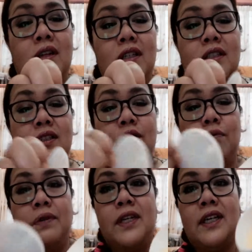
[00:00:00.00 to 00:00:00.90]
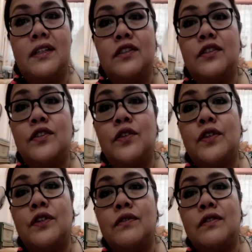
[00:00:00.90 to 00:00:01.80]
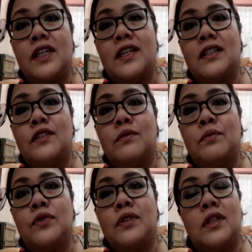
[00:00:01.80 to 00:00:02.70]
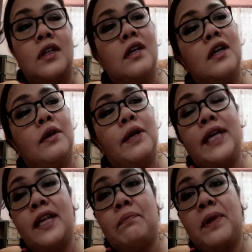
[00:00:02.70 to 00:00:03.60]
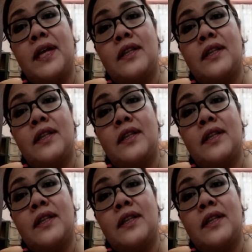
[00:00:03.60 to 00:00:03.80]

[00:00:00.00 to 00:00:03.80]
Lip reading: Just open it and show you. Yeah, it's almost hitting pan.